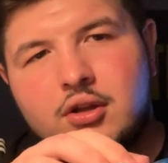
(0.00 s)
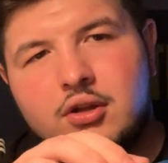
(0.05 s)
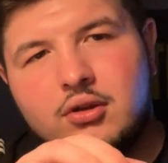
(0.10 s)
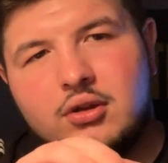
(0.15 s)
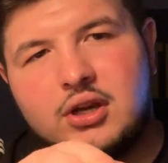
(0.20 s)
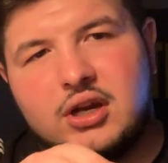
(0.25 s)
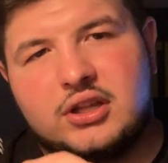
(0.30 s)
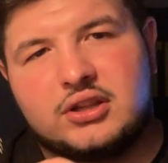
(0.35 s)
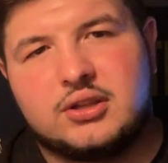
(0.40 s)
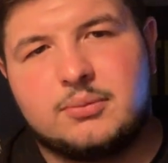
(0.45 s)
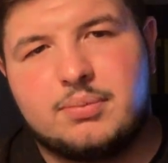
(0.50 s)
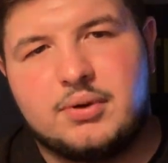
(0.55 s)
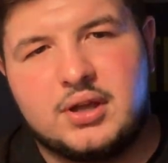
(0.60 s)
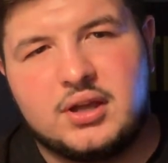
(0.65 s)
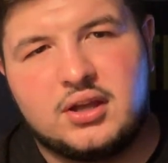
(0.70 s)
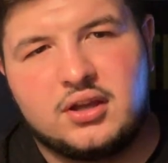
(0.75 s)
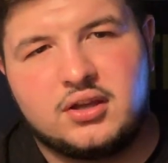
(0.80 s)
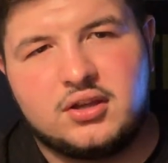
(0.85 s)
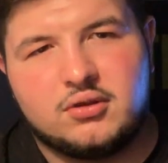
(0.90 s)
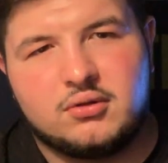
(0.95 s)
you got the
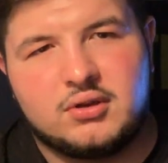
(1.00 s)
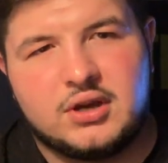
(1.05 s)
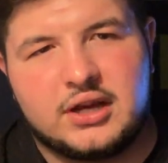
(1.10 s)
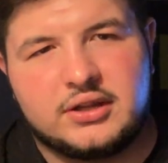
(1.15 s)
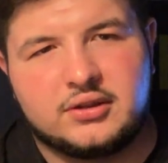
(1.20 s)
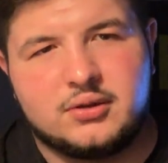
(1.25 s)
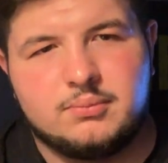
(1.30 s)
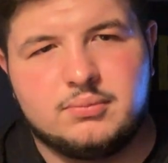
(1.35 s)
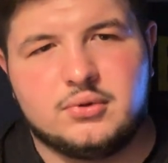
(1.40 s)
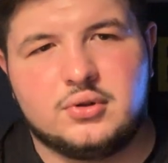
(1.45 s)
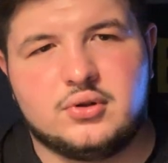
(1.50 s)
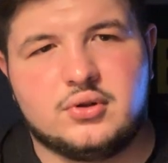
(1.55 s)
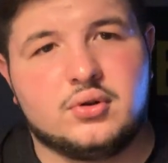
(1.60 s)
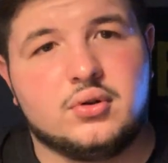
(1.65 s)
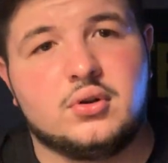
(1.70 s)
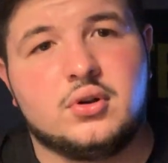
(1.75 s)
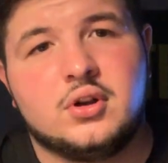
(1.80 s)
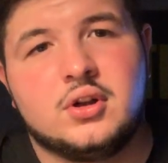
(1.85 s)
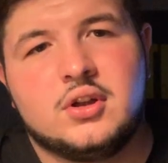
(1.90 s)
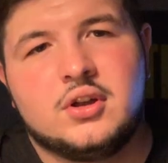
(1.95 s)
pink, you got the
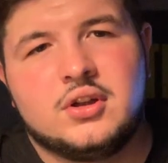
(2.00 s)
blue,